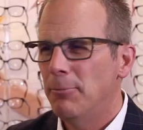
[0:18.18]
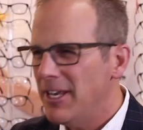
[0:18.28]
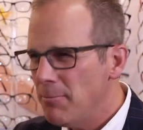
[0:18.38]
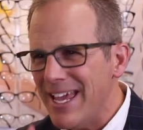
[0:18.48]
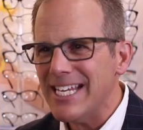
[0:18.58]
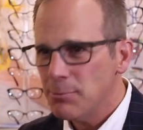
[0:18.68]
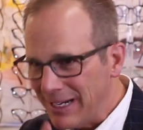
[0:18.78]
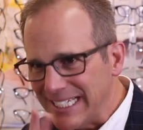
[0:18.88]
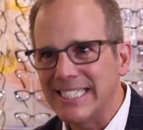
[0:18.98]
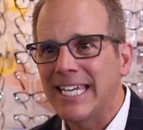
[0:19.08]
but it makes
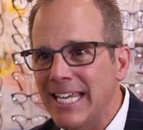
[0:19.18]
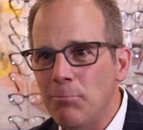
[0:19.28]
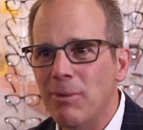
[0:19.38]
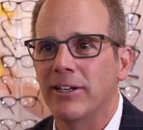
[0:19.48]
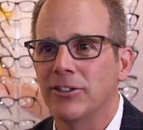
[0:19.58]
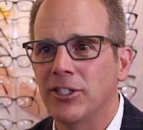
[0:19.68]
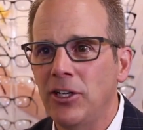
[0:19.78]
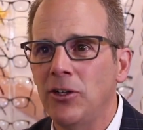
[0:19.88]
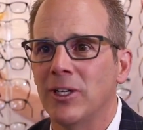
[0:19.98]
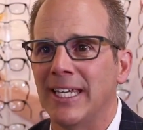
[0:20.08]
my skin better
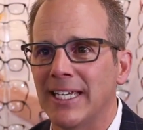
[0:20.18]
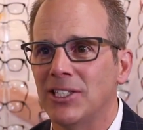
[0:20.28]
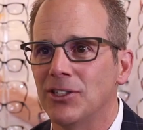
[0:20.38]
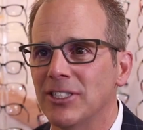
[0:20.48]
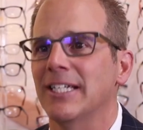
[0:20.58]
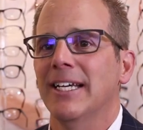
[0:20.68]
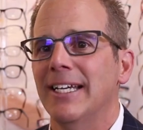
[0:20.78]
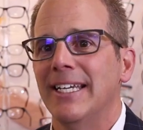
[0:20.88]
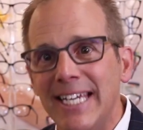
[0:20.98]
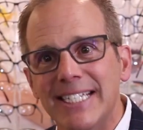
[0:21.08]
too. And the answer is
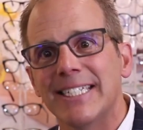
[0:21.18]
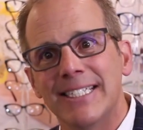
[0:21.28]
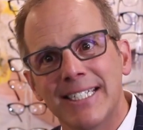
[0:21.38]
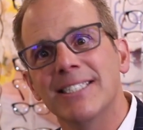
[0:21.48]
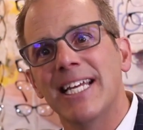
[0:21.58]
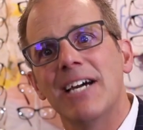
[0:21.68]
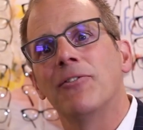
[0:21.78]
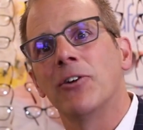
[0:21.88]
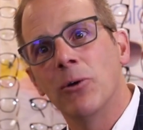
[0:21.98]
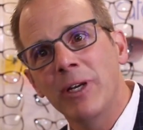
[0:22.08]
yes, it does that
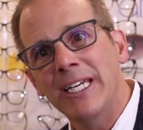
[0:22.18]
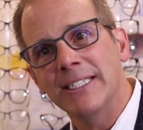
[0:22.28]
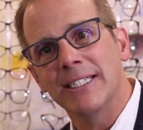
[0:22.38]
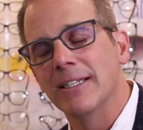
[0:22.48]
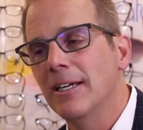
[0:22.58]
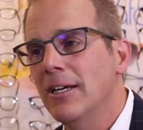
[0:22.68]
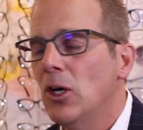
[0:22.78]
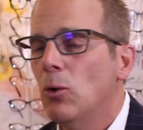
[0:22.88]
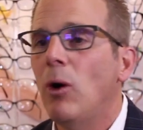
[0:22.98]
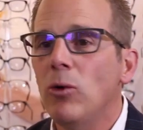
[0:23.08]
for a reason.
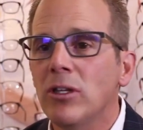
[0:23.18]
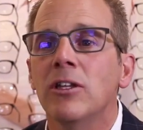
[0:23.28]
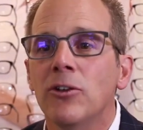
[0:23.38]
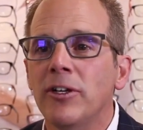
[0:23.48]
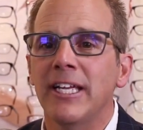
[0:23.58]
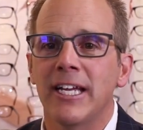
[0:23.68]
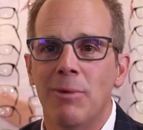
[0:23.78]
What we're learning